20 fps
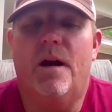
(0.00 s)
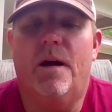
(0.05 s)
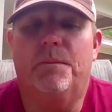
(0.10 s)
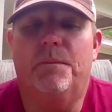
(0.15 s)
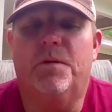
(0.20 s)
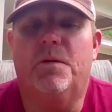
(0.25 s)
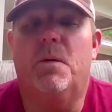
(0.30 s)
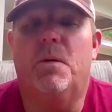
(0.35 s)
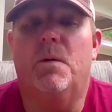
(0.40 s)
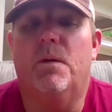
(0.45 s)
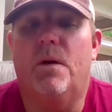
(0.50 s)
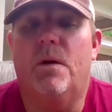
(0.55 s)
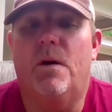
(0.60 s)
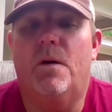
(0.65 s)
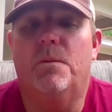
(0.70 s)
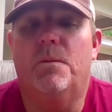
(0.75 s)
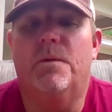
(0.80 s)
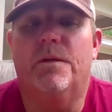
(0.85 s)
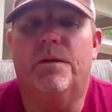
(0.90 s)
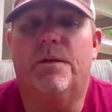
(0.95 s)
um, to go
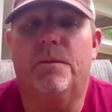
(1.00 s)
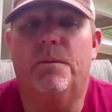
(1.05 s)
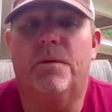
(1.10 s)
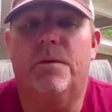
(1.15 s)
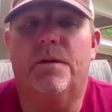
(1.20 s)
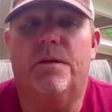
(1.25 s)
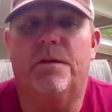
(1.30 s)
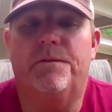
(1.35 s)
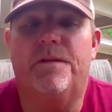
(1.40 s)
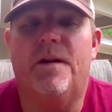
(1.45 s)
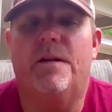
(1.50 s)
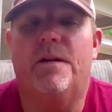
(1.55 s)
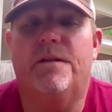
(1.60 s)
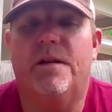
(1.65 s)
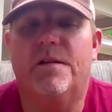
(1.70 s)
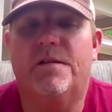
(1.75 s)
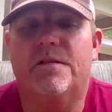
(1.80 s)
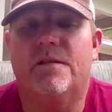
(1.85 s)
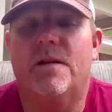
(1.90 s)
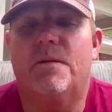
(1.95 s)
along with with the
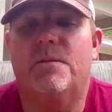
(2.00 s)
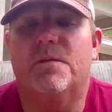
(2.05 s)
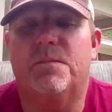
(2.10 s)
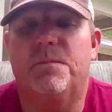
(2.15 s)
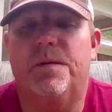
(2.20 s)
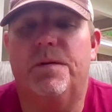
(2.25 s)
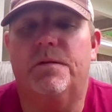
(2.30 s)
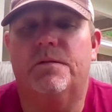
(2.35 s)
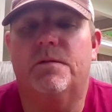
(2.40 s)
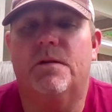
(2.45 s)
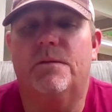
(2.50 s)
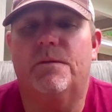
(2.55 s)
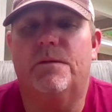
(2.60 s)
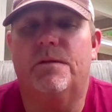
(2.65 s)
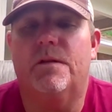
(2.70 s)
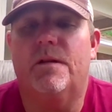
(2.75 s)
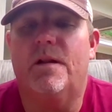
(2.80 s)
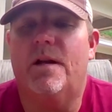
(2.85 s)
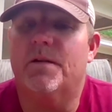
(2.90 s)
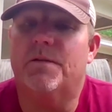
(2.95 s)
foundation that was built over
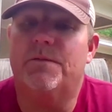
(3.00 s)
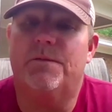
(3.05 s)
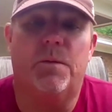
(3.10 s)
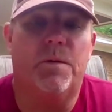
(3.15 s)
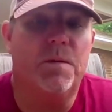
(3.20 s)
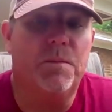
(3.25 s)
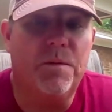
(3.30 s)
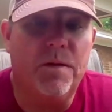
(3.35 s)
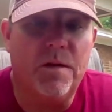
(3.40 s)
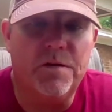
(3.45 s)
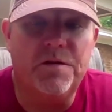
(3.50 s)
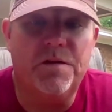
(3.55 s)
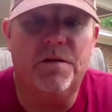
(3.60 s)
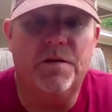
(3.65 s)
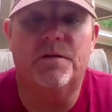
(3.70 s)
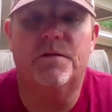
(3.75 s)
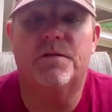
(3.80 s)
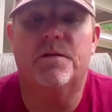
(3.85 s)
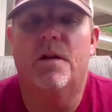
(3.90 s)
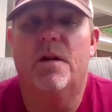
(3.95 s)
the last 40 plus
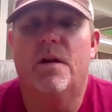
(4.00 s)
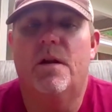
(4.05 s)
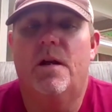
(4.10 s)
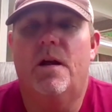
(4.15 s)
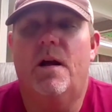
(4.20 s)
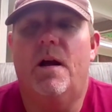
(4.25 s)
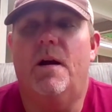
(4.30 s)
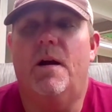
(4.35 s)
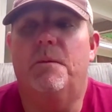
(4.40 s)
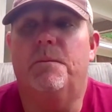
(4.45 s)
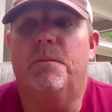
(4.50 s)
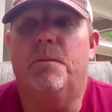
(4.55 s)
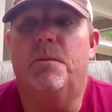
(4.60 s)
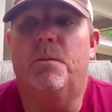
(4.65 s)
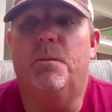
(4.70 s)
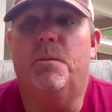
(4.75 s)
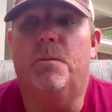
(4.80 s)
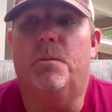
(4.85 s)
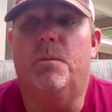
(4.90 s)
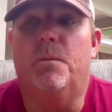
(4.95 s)
years. Um,
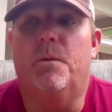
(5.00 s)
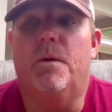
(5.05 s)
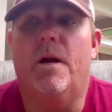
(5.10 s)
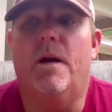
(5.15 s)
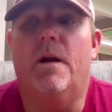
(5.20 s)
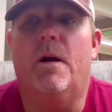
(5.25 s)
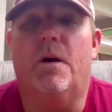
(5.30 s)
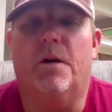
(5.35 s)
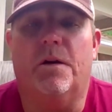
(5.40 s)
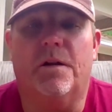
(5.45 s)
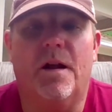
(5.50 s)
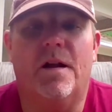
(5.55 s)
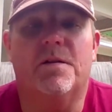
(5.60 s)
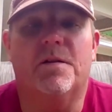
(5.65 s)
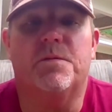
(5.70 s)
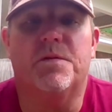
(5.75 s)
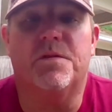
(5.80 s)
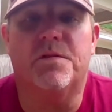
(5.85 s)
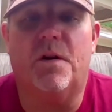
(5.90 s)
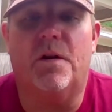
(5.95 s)
our
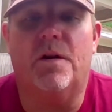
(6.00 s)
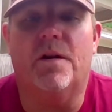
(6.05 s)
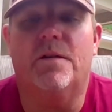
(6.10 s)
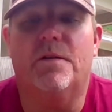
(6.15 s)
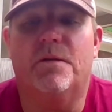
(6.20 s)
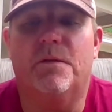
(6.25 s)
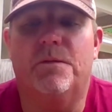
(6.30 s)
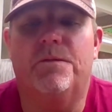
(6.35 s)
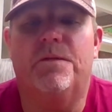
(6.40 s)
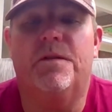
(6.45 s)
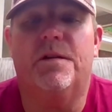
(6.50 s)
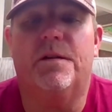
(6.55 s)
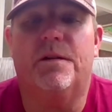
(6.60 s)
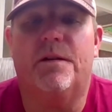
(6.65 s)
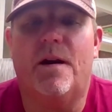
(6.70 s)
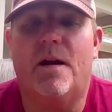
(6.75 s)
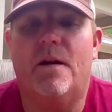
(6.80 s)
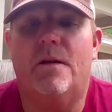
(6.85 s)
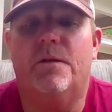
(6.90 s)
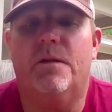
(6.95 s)
guys were starting to
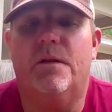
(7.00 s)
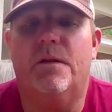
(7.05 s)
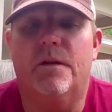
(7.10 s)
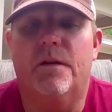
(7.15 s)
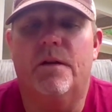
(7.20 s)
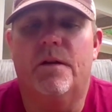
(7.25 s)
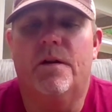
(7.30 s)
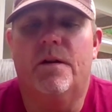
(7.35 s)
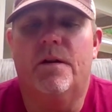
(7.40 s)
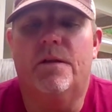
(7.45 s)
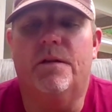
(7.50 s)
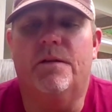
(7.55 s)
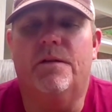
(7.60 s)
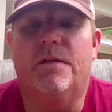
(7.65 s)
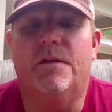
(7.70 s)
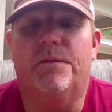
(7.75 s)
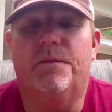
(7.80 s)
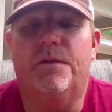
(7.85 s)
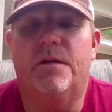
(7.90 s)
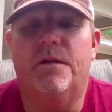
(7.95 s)
figure out the the
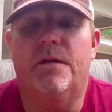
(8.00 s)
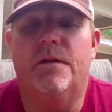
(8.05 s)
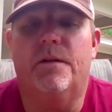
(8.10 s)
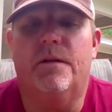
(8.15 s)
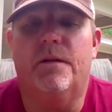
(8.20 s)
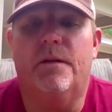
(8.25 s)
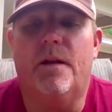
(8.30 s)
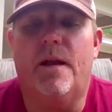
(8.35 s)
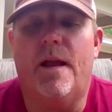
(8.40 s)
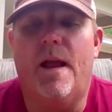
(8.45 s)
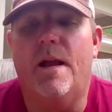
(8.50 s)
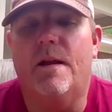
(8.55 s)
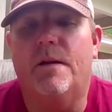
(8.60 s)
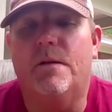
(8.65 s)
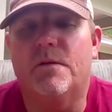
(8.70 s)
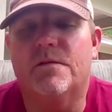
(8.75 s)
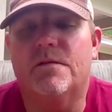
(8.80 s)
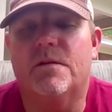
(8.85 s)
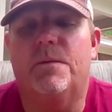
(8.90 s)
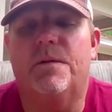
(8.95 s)
different
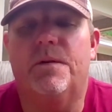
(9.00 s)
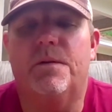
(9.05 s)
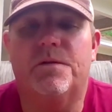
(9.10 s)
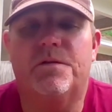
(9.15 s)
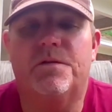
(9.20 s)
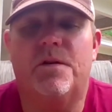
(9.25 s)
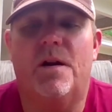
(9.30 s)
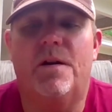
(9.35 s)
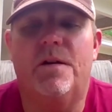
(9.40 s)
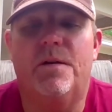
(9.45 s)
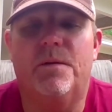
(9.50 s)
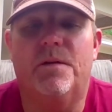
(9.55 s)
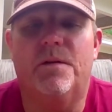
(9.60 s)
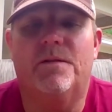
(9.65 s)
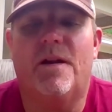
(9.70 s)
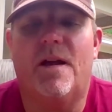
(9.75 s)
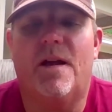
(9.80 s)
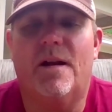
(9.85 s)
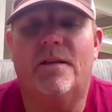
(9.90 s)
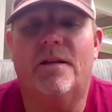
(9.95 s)
angles that we were trying to
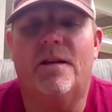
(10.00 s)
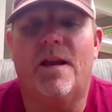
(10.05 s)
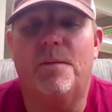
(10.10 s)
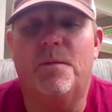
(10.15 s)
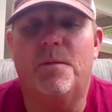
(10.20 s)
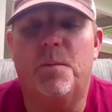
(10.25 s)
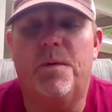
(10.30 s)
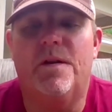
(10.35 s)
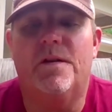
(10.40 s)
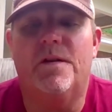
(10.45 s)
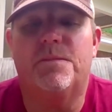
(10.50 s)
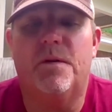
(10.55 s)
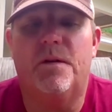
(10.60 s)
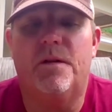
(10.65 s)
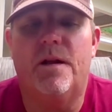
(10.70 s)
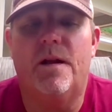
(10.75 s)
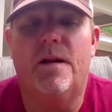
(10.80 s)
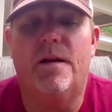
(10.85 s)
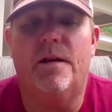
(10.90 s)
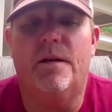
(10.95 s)
attack the game of
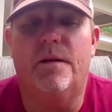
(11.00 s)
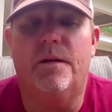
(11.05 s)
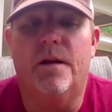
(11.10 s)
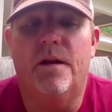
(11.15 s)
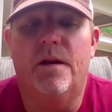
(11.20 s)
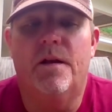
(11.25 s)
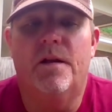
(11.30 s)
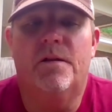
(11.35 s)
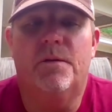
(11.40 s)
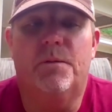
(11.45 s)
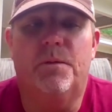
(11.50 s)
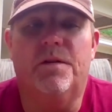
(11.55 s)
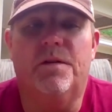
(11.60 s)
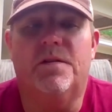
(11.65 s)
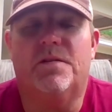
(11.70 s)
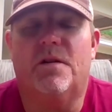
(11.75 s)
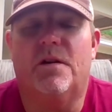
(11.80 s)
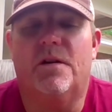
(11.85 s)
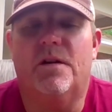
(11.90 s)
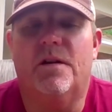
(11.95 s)
baseball at, and
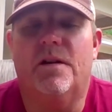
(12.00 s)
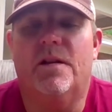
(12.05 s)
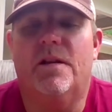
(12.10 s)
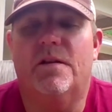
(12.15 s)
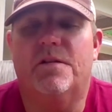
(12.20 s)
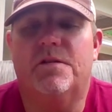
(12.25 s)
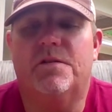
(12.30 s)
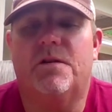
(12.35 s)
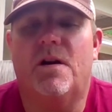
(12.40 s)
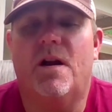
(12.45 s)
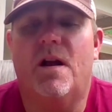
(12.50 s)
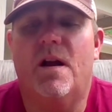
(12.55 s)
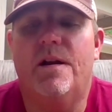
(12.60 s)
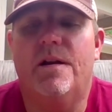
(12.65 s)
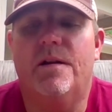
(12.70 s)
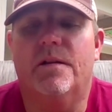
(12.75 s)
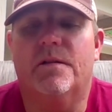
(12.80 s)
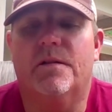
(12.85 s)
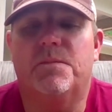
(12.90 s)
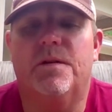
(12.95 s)
really starting to hit
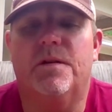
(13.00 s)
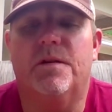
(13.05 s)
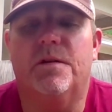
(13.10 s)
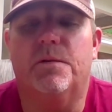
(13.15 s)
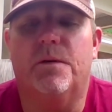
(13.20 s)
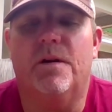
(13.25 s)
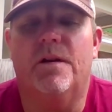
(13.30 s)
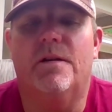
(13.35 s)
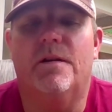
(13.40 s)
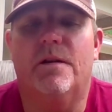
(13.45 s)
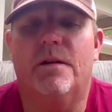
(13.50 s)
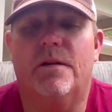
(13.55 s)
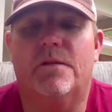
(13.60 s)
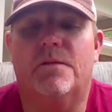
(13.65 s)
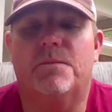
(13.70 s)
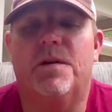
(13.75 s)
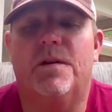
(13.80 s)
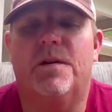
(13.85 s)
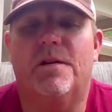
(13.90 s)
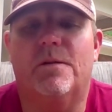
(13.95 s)
stride and it's been a great
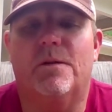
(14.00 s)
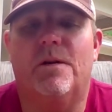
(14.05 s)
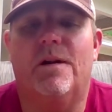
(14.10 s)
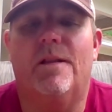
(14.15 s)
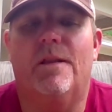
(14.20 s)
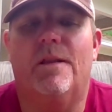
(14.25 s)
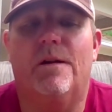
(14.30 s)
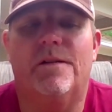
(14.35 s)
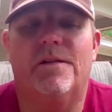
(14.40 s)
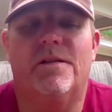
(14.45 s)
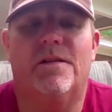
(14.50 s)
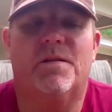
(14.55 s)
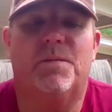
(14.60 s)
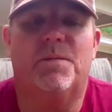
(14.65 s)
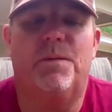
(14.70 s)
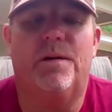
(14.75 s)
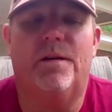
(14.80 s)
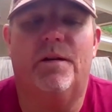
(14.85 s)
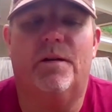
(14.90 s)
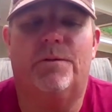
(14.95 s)
it's been a great learning
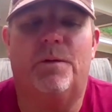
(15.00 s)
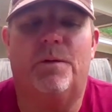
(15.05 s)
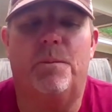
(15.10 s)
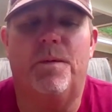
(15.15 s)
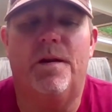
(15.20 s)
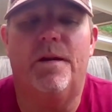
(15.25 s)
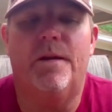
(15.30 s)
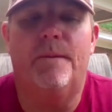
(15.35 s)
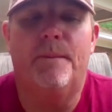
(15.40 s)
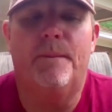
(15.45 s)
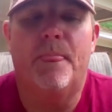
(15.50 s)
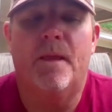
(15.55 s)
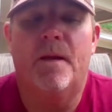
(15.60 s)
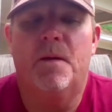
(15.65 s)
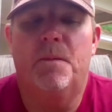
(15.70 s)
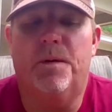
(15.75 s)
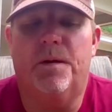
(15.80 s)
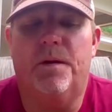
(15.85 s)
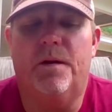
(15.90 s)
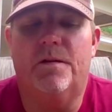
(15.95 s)
experience for me
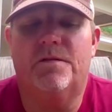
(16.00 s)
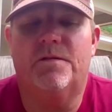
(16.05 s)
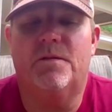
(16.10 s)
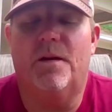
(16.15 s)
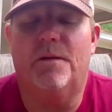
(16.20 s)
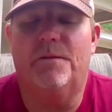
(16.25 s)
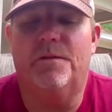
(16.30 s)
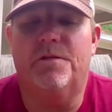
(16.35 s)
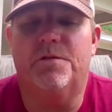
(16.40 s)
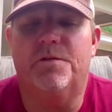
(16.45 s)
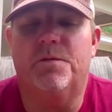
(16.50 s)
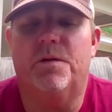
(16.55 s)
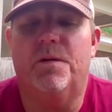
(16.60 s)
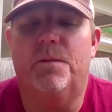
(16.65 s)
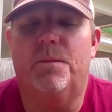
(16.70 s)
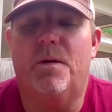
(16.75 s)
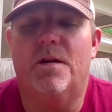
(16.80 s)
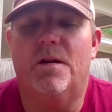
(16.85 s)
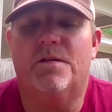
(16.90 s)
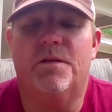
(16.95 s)
but also i've
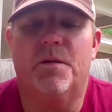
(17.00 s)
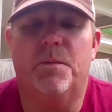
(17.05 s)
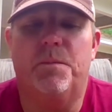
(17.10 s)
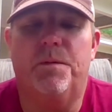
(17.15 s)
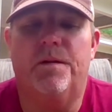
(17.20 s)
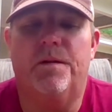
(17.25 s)
enjoyed watching the